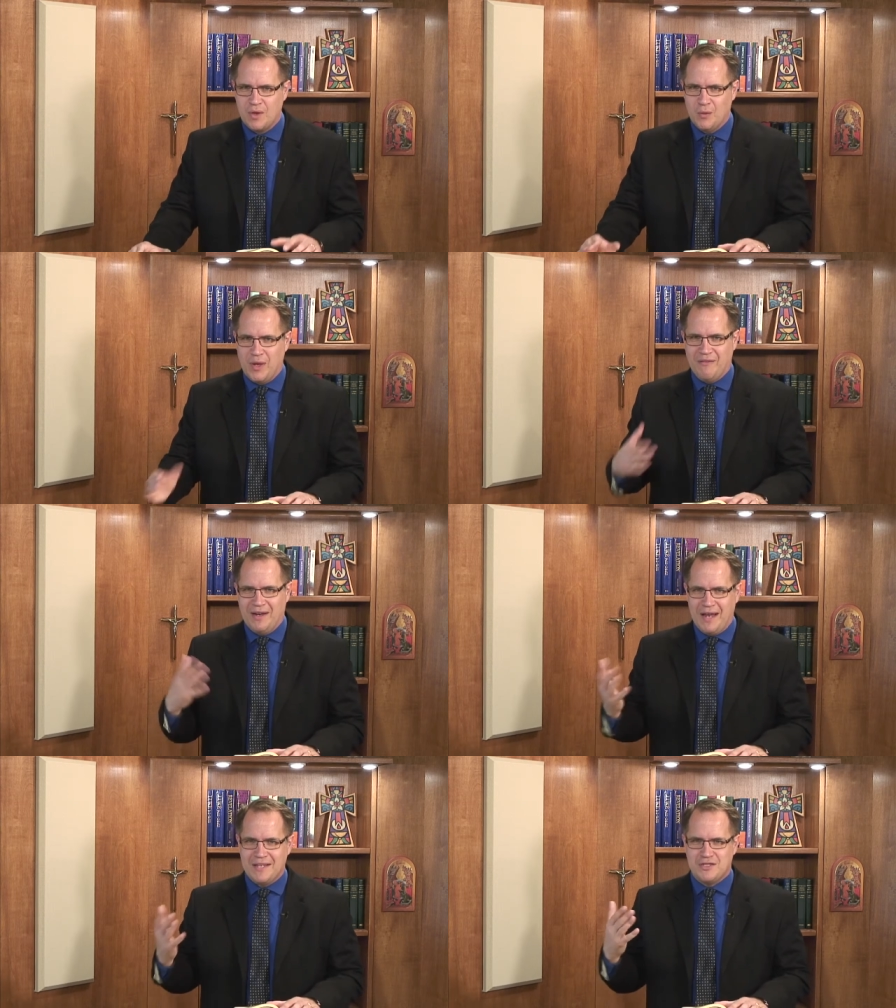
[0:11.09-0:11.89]
We have a
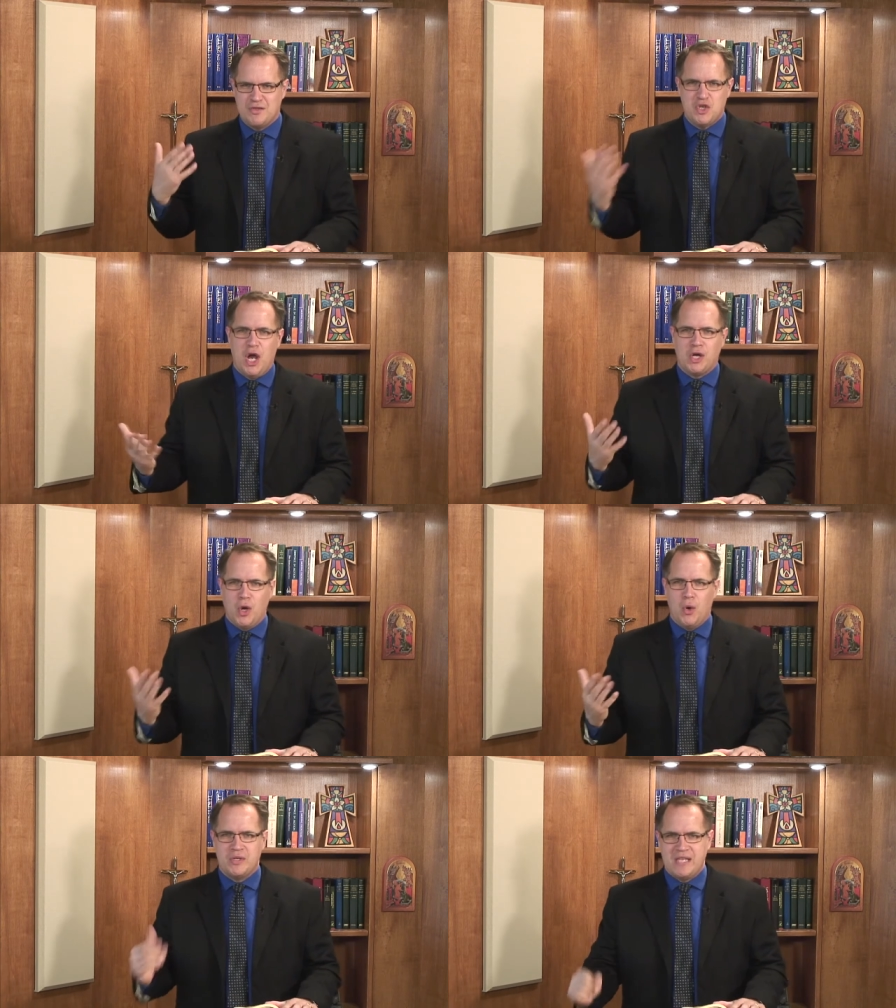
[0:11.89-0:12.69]
nice chunk
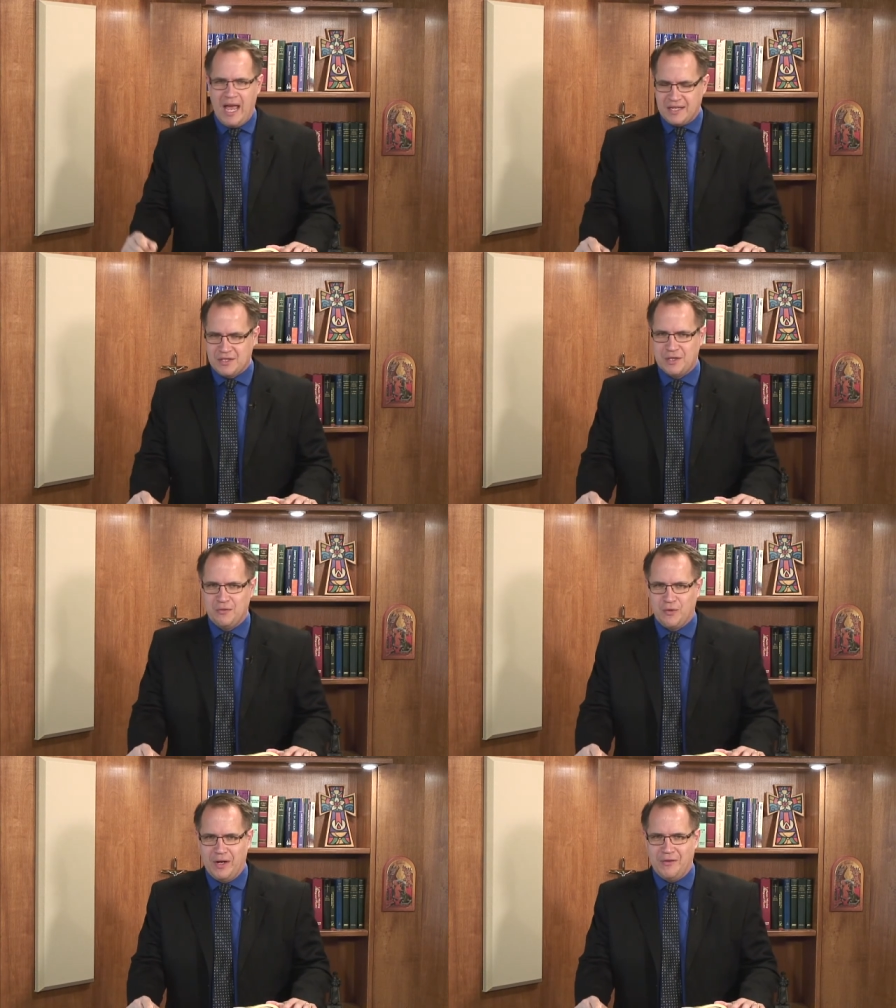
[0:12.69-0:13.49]
o text in
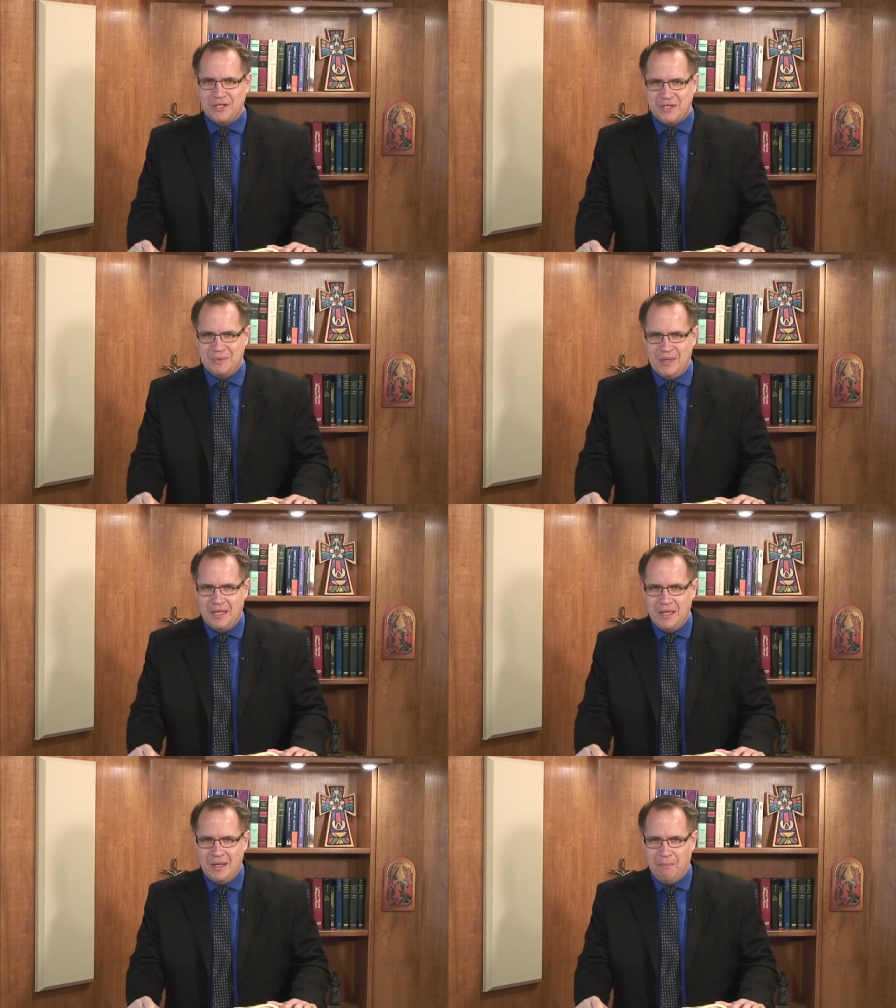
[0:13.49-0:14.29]
front of us,
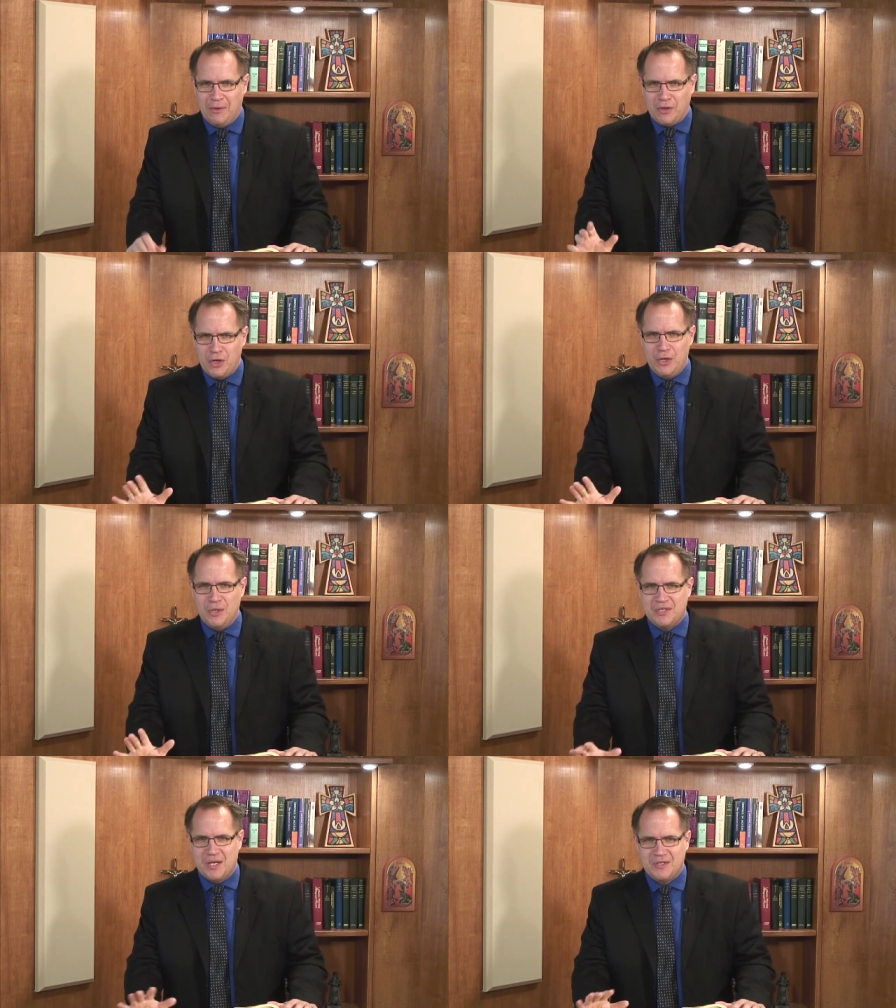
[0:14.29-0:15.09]
but the good
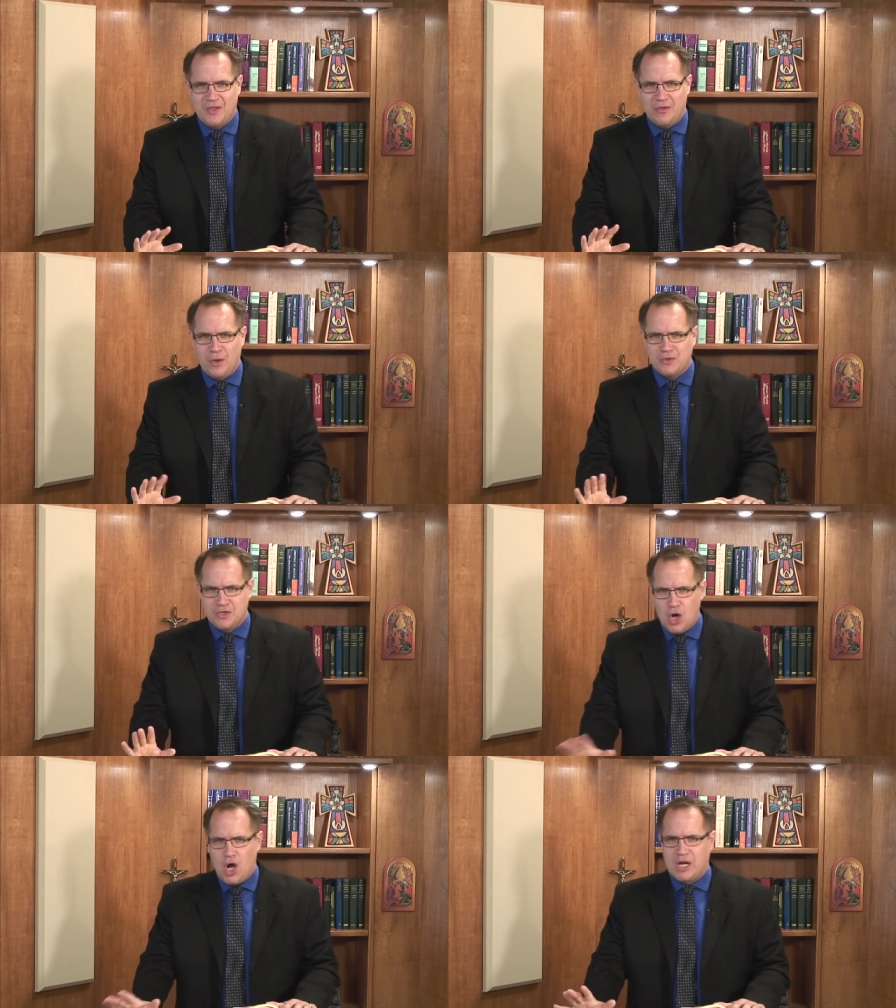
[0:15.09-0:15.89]
news is that those
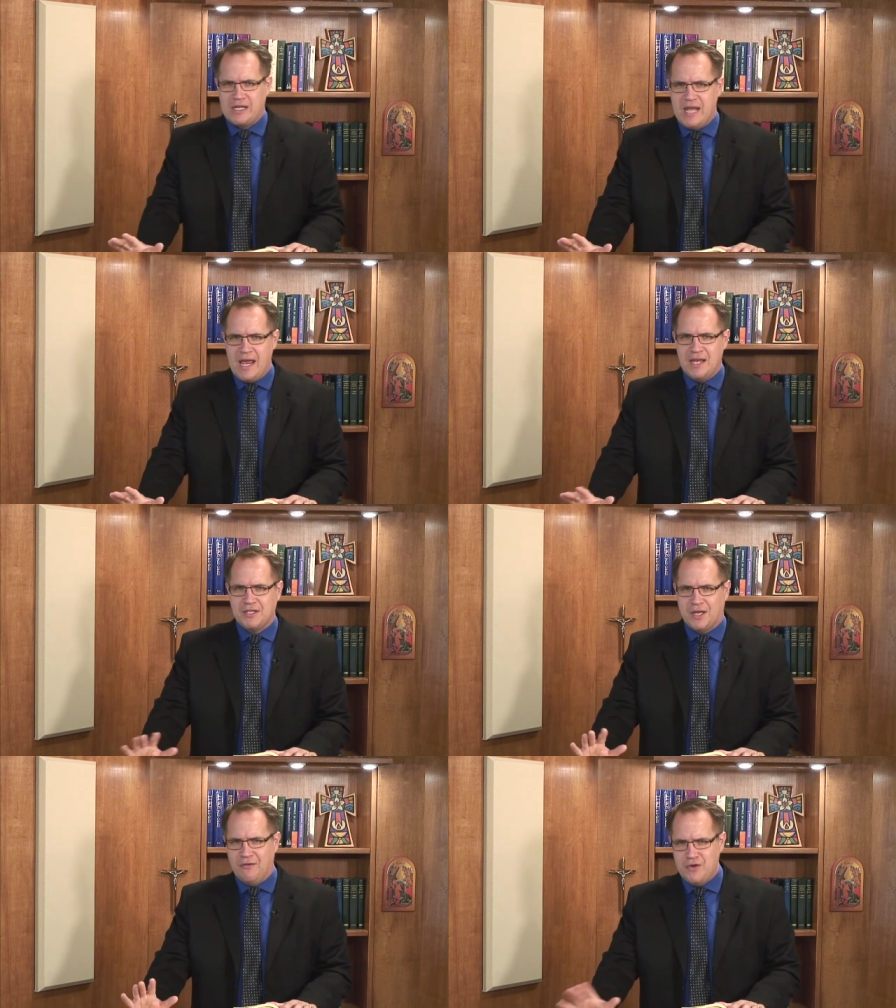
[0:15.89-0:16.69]
dark days
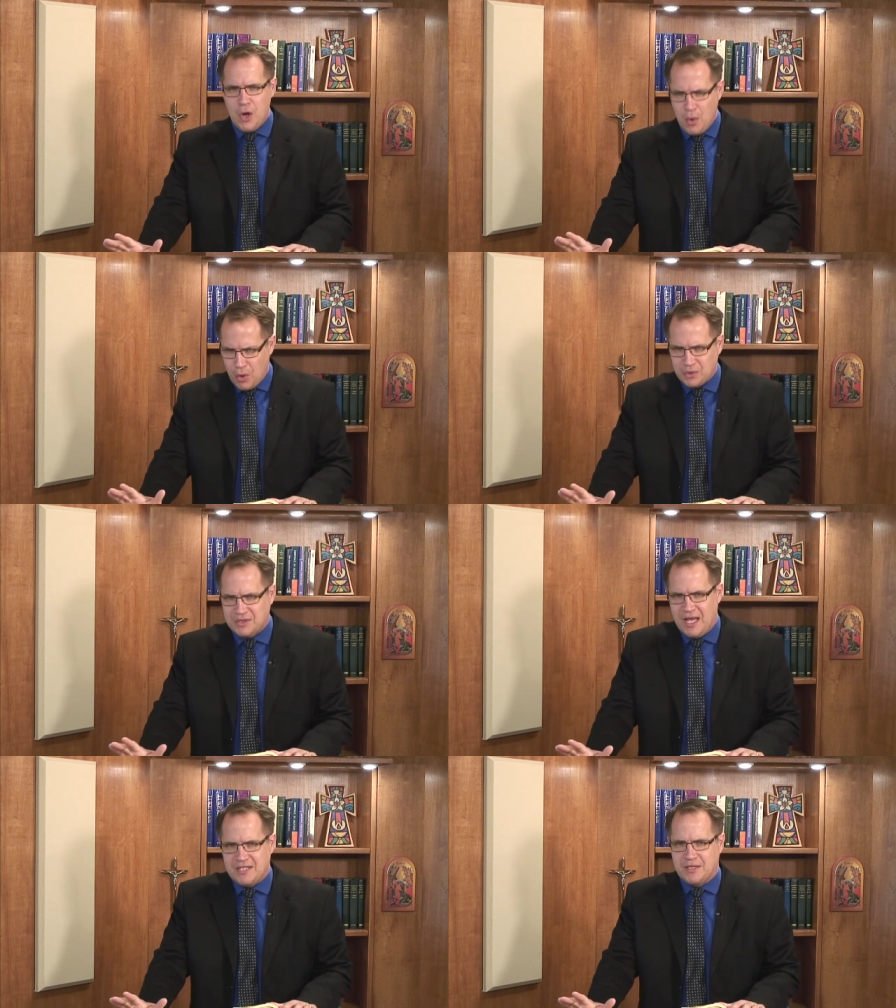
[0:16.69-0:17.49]
of no Old
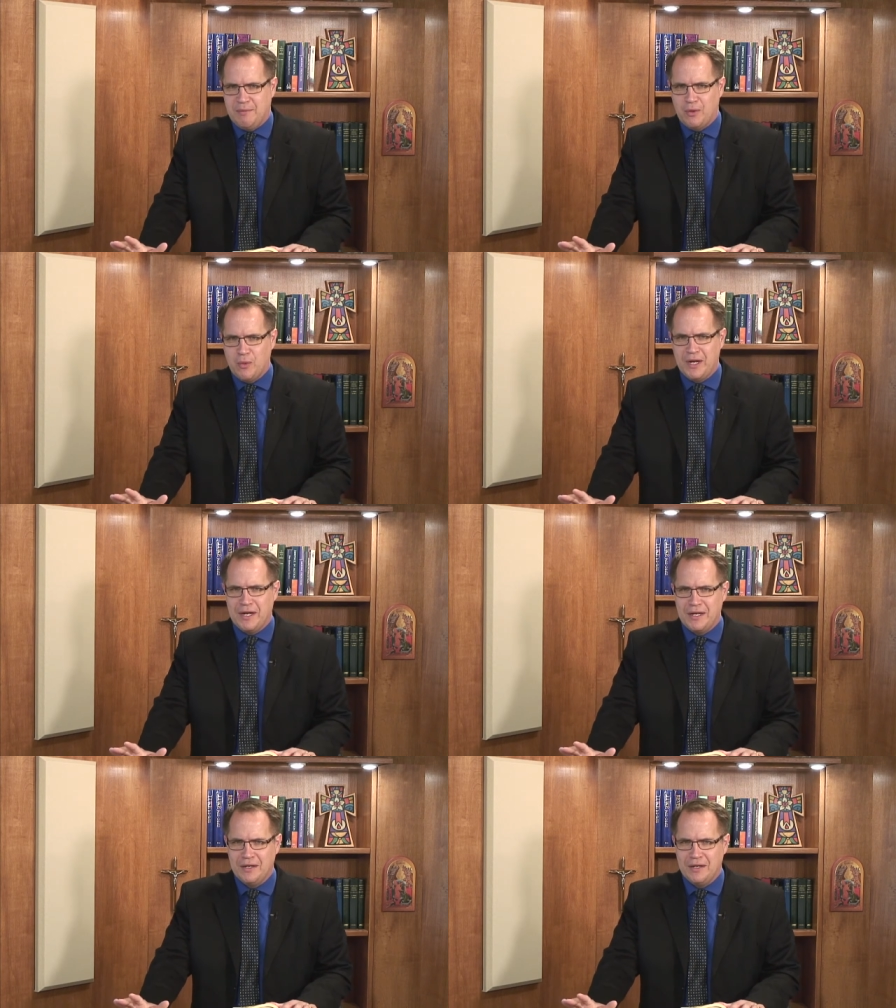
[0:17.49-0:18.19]
Testament reading